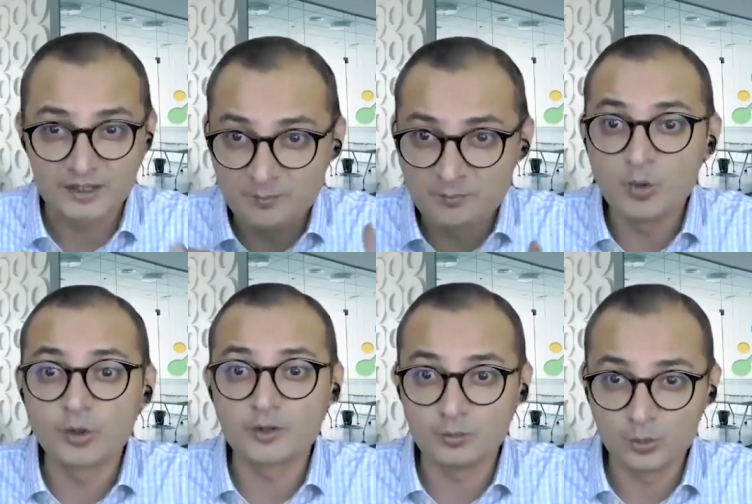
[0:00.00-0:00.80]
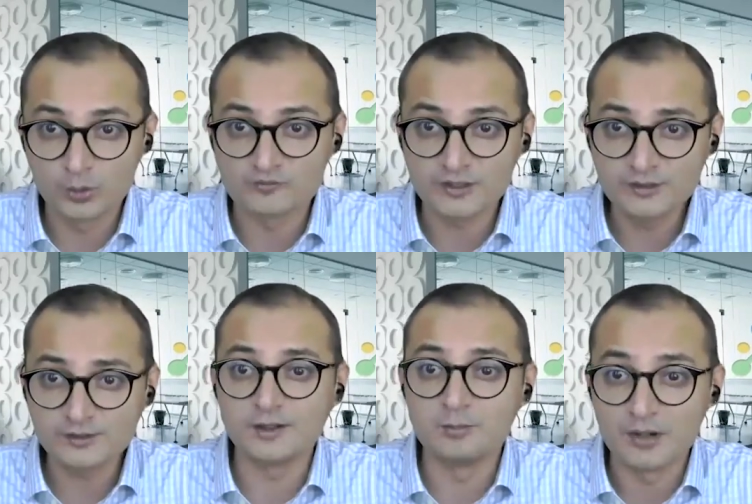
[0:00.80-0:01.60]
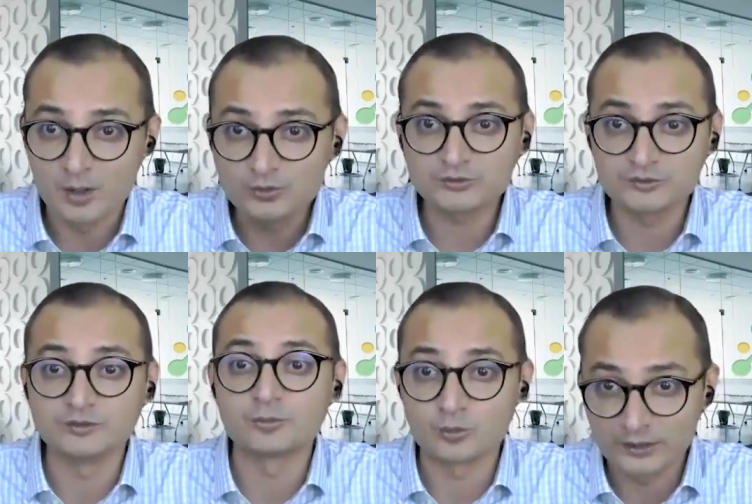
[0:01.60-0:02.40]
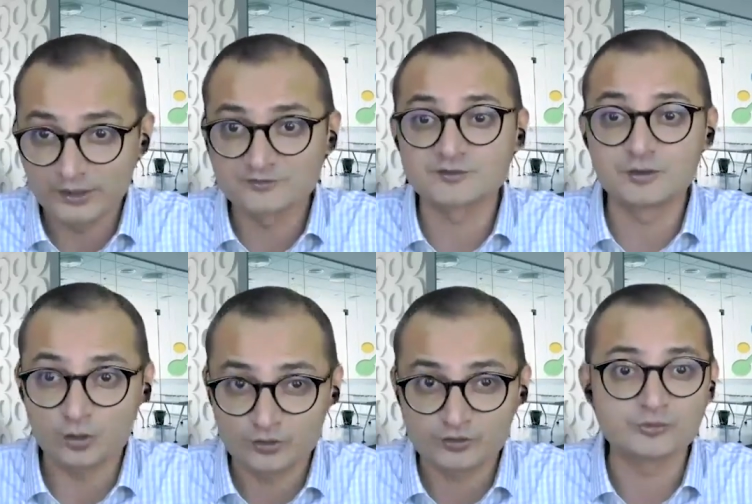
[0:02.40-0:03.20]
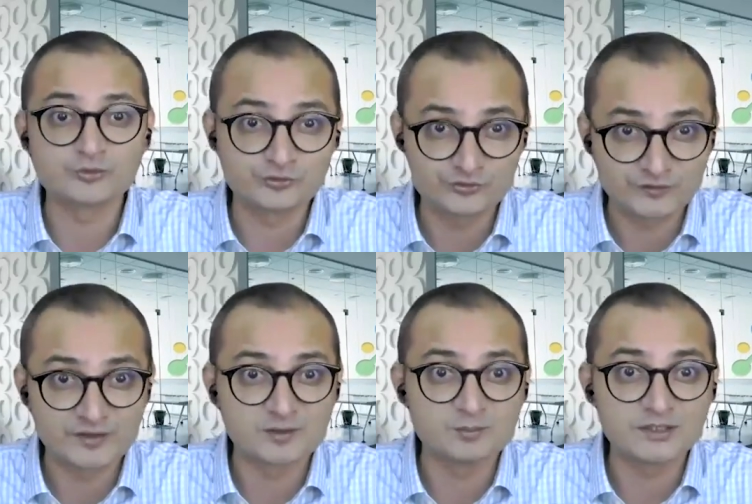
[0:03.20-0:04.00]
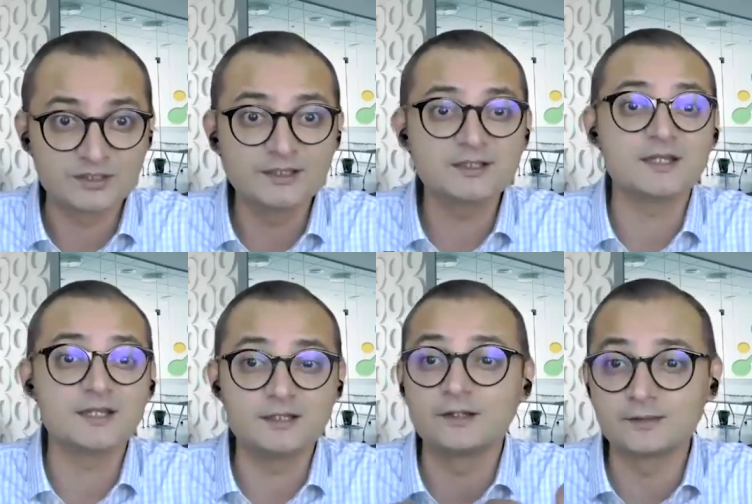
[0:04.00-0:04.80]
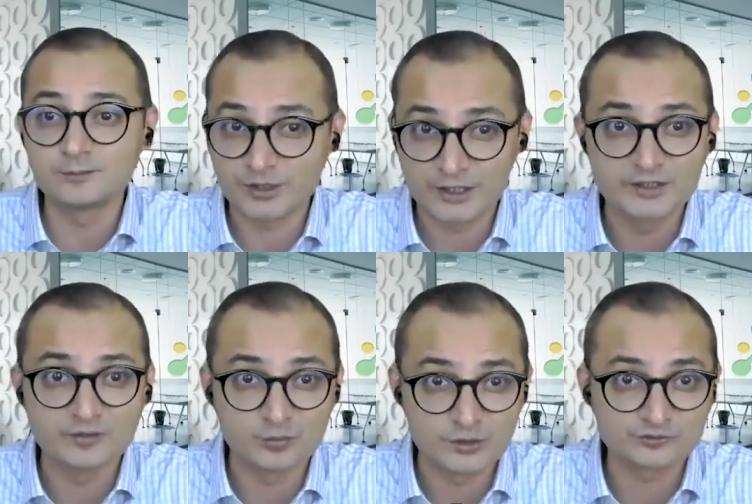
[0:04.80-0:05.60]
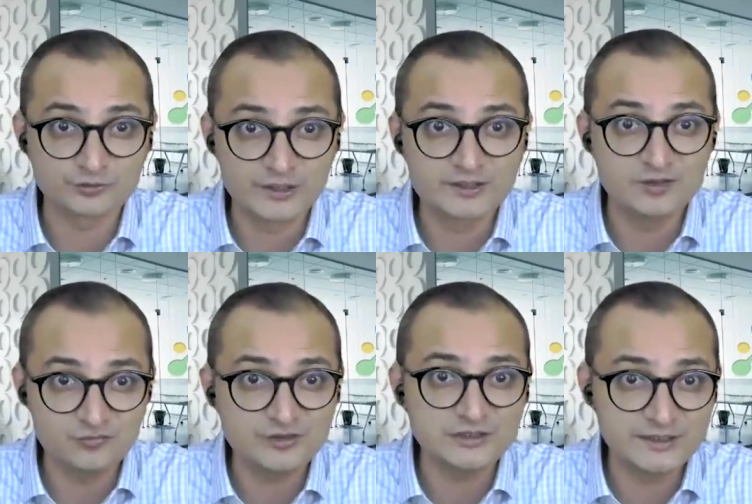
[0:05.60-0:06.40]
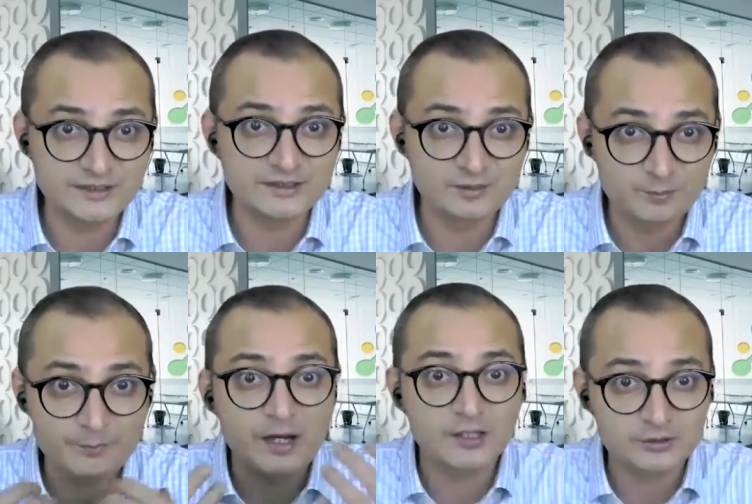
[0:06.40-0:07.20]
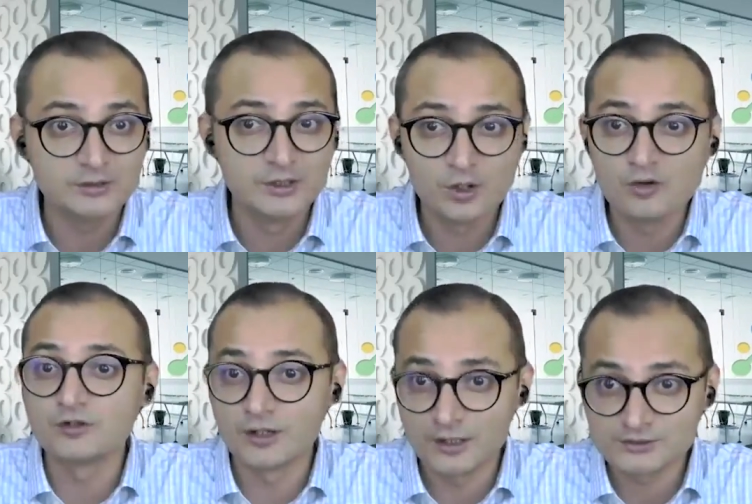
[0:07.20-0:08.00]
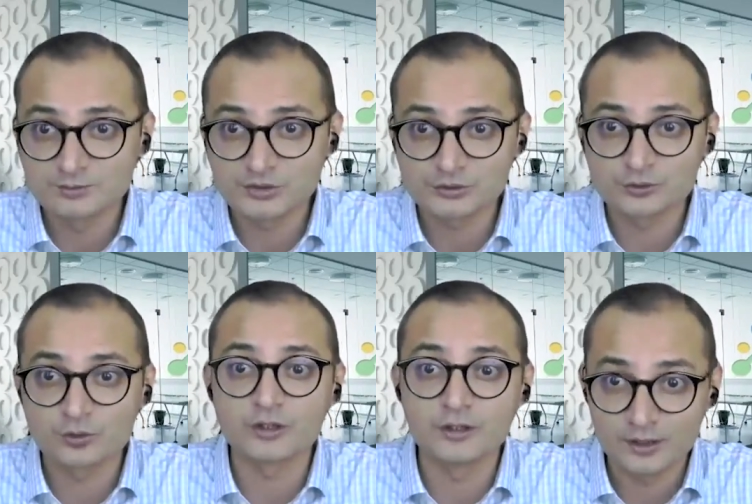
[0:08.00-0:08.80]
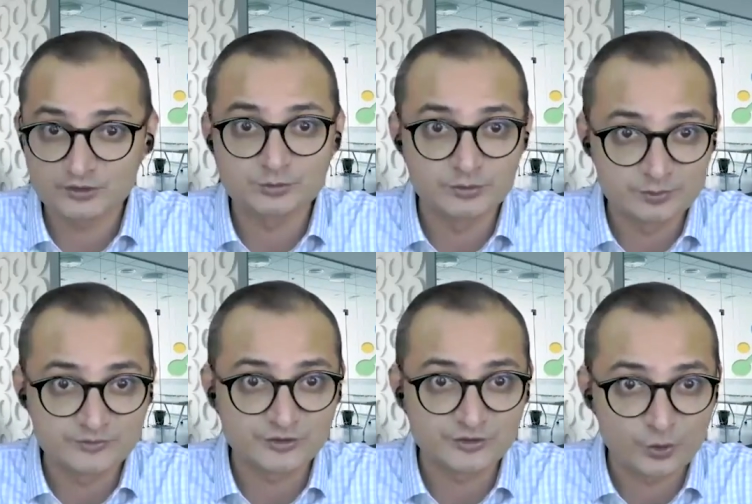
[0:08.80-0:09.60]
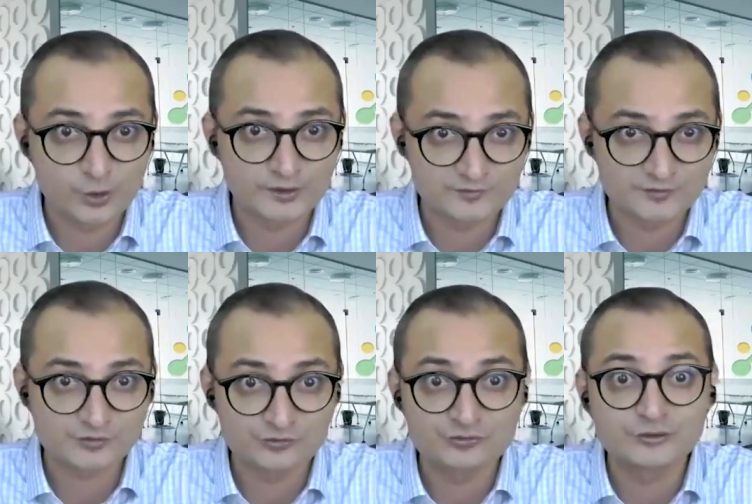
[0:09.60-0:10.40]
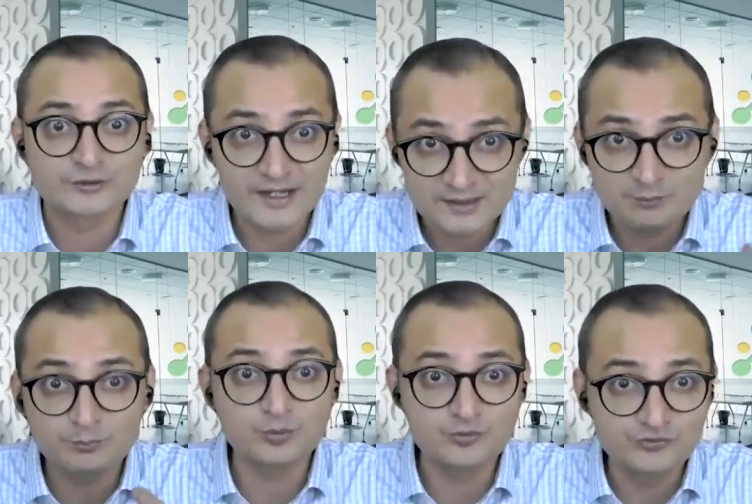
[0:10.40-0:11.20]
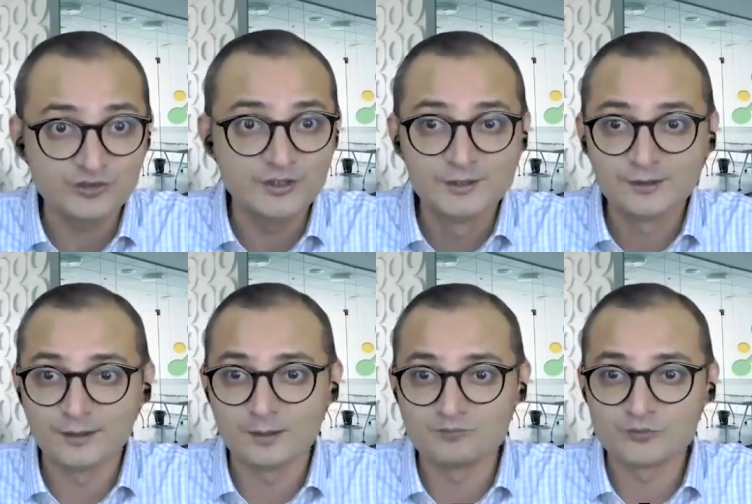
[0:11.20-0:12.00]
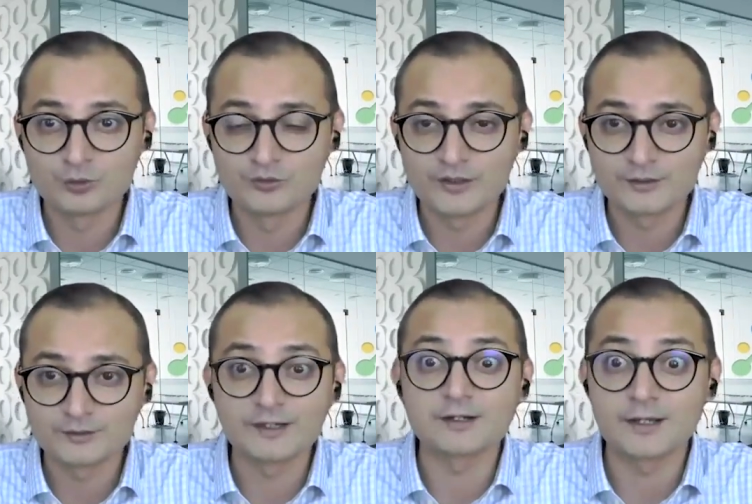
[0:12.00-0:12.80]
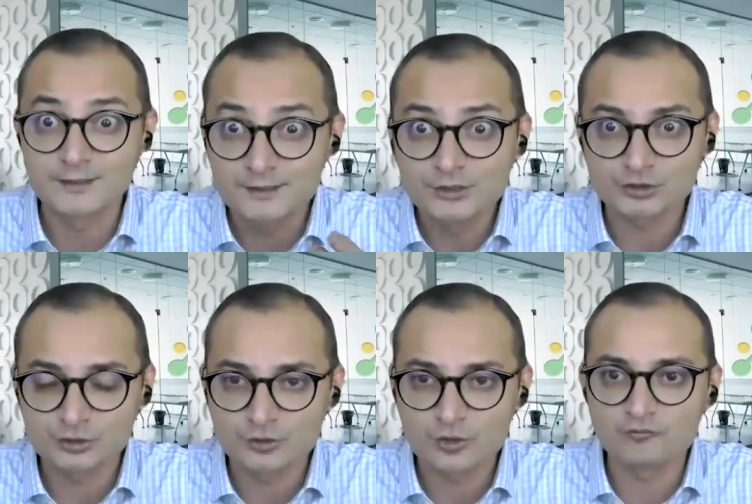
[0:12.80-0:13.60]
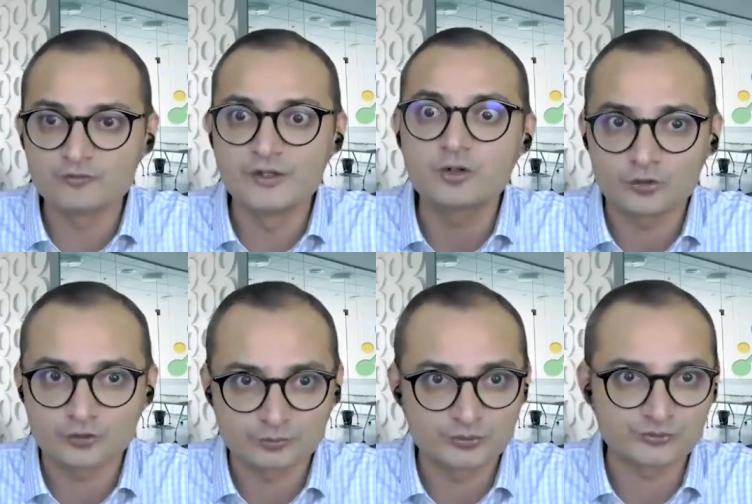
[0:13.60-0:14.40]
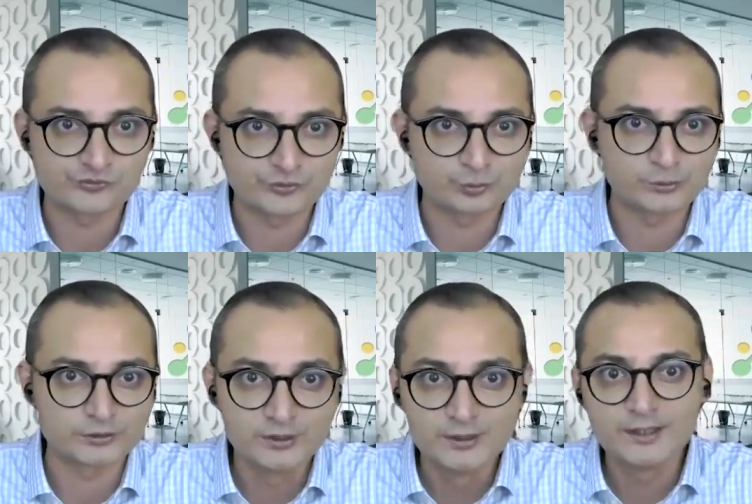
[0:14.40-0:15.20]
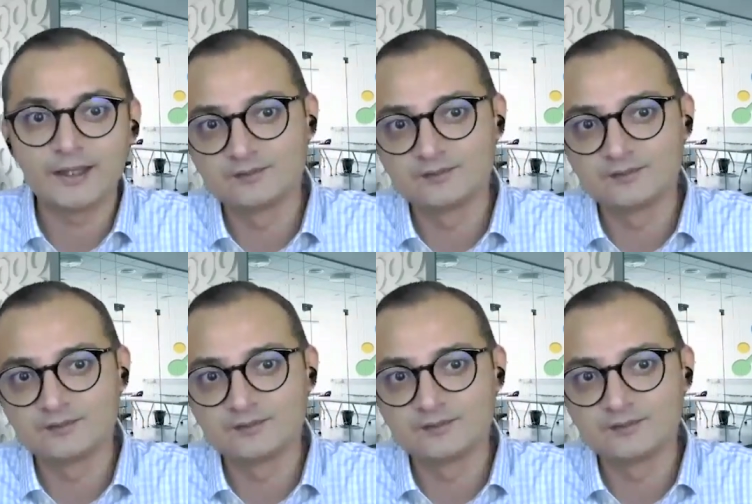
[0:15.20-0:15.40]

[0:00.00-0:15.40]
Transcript: become more and more aware about the progress and the contributions that they're making and take greater pride in work so that they feel that they're part of a larger mission or a larger purpose in an organization so that improves um, you know their their recognition of their contributions at work